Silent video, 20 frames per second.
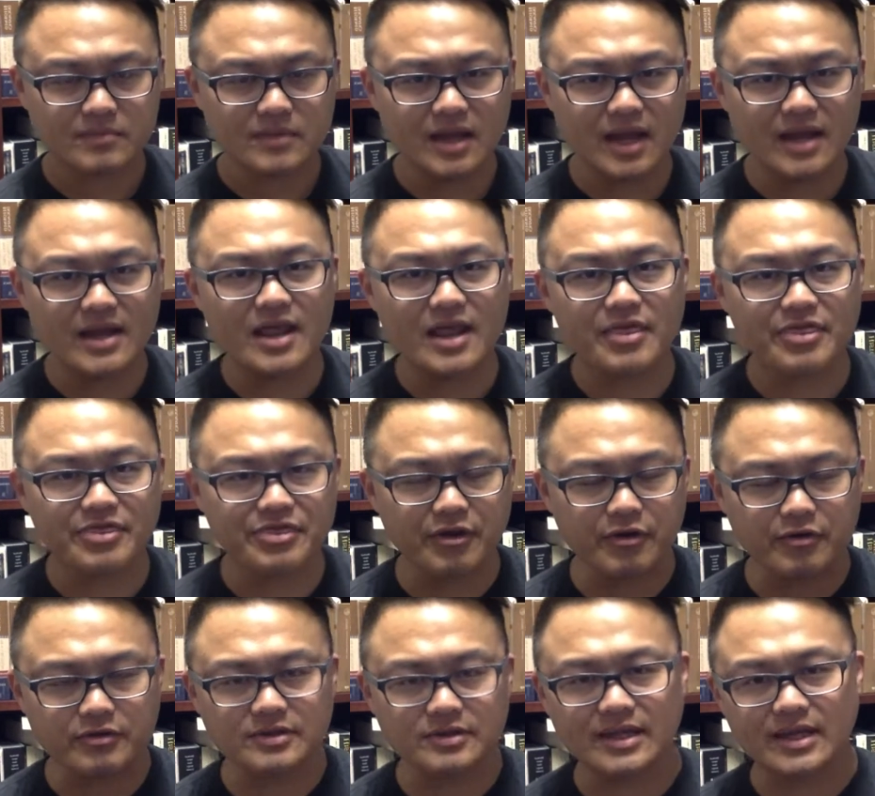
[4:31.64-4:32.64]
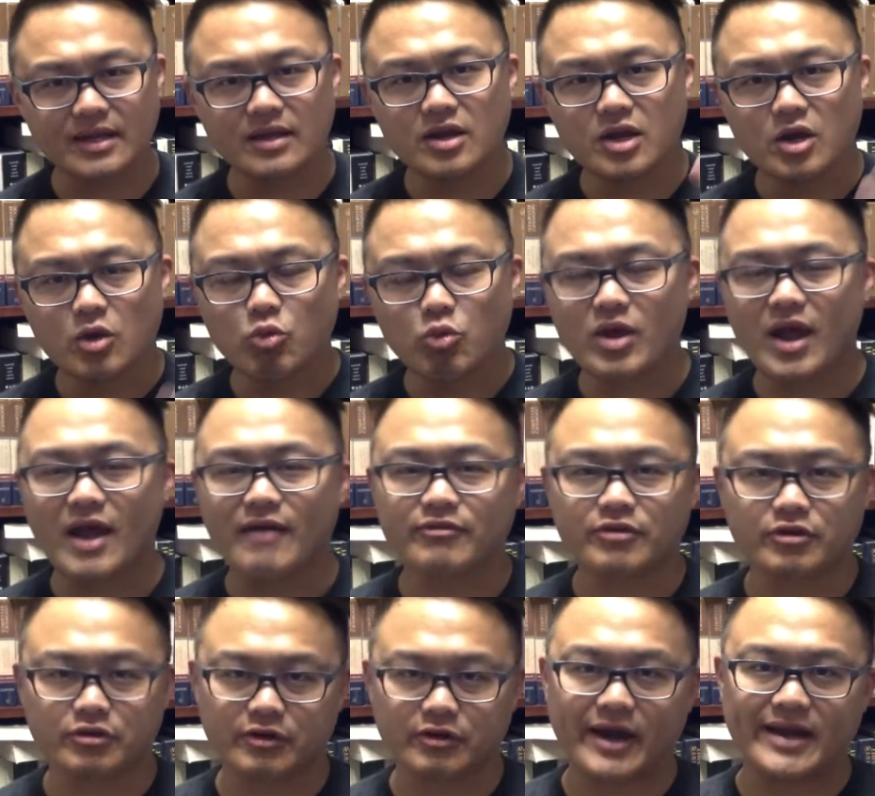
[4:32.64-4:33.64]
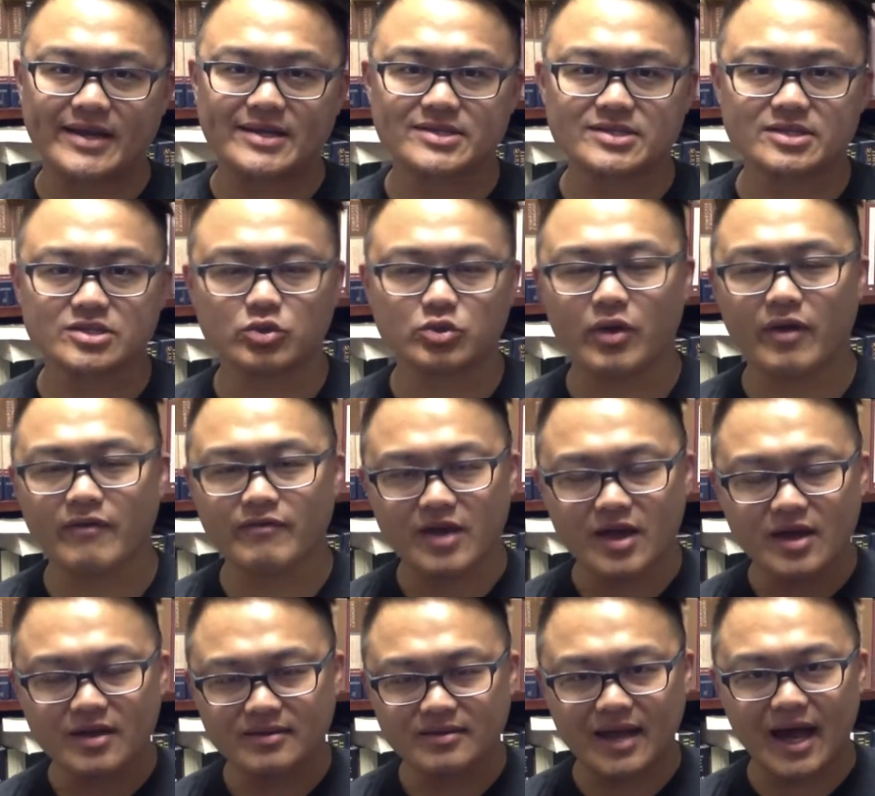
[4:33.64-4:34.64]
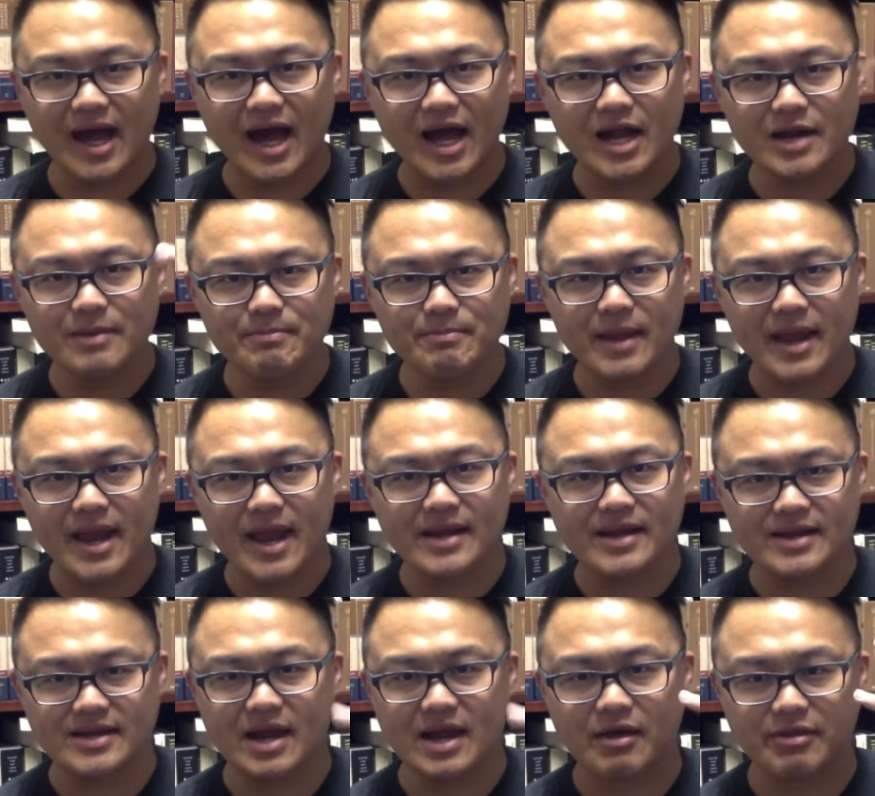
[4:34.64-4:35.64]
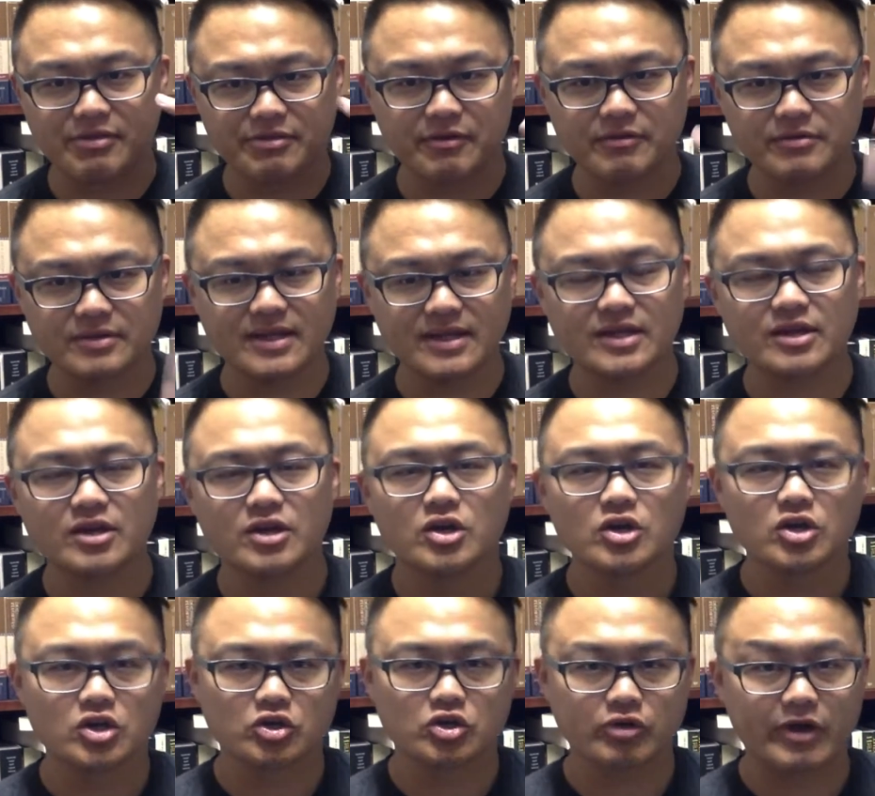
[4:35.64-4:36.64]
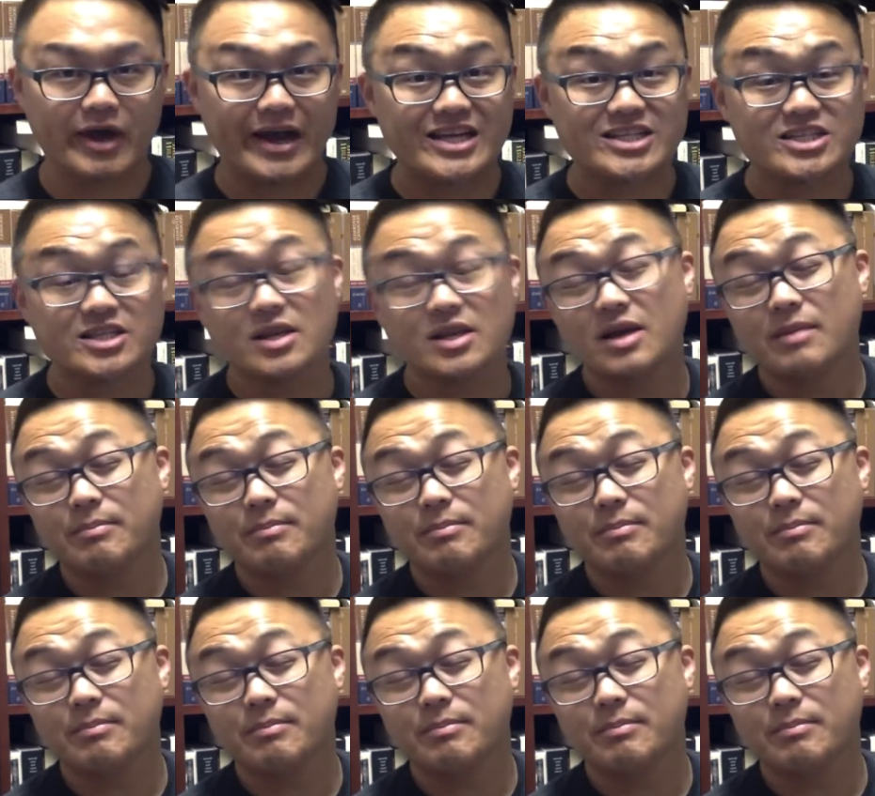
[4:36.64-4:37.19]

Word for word: And then thirdly, we have Christ. So we have God, man, and now thirdly, Christ.